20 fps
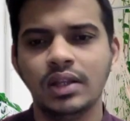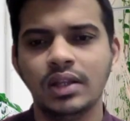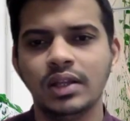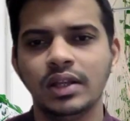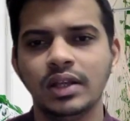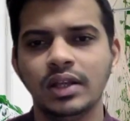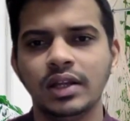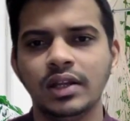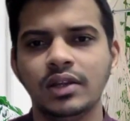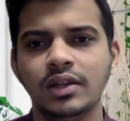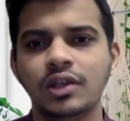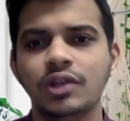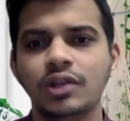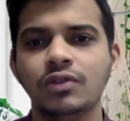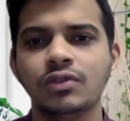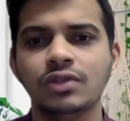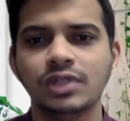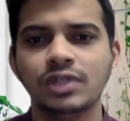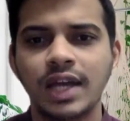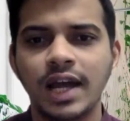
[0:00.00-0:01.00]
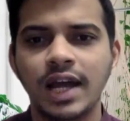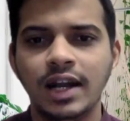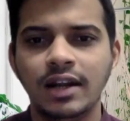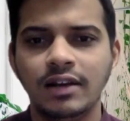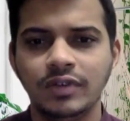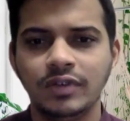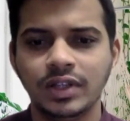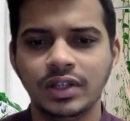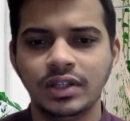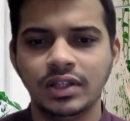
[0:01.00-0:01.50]
Then you will
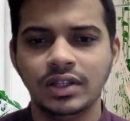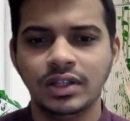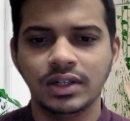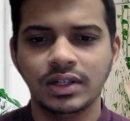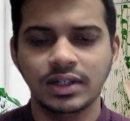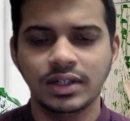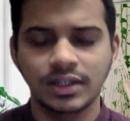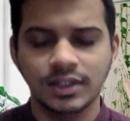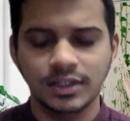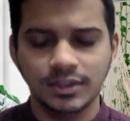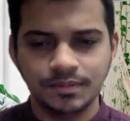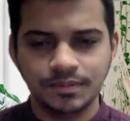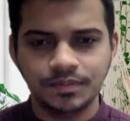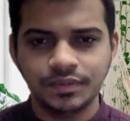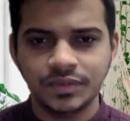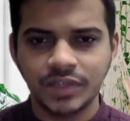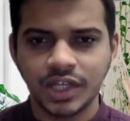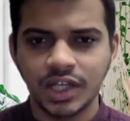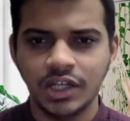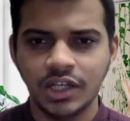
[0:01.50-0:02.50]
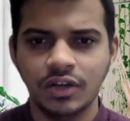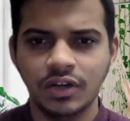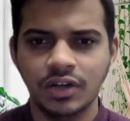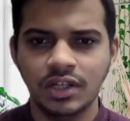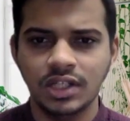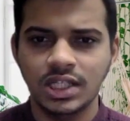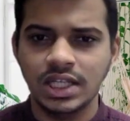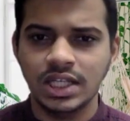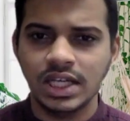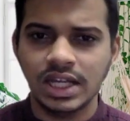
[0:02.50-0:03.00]
start with
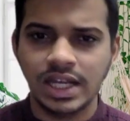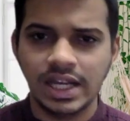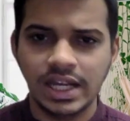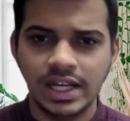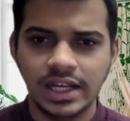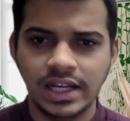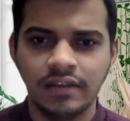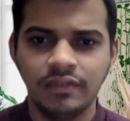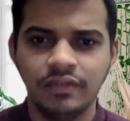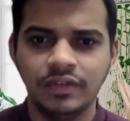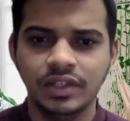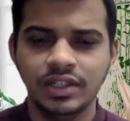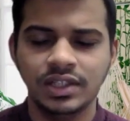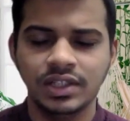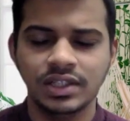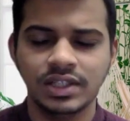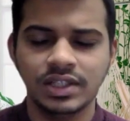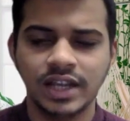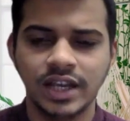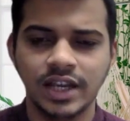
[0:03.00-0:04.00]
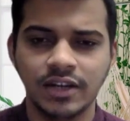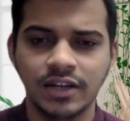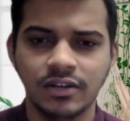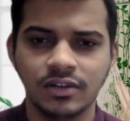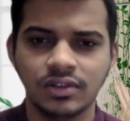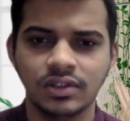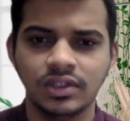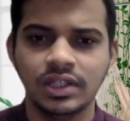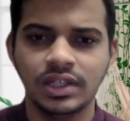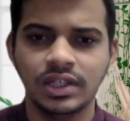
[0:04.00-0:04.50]
etiology, clinical features,
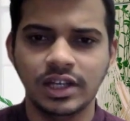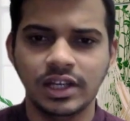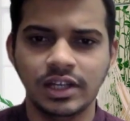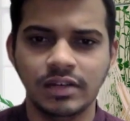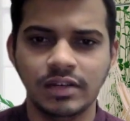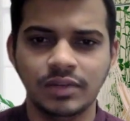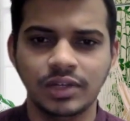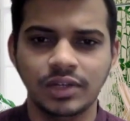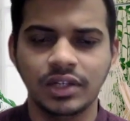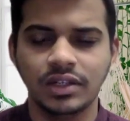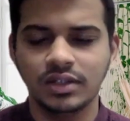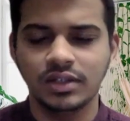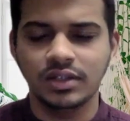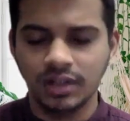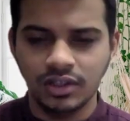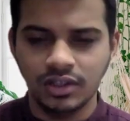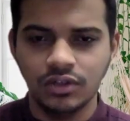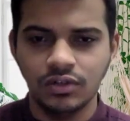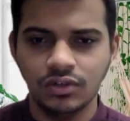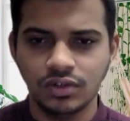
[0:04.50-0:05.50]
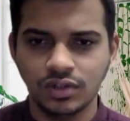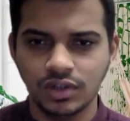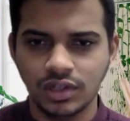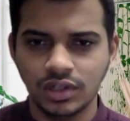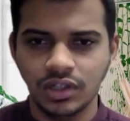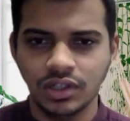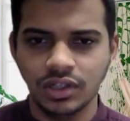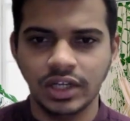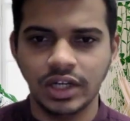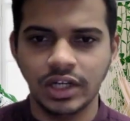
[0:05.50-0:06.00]
diagnostic, treatment
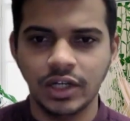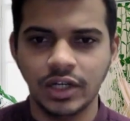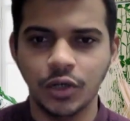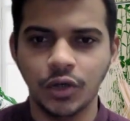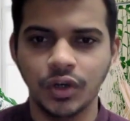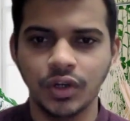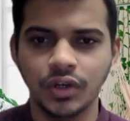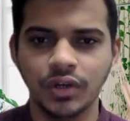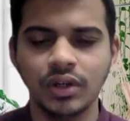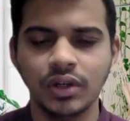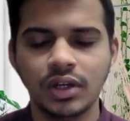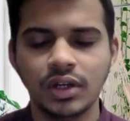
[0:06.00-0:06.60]
in that order.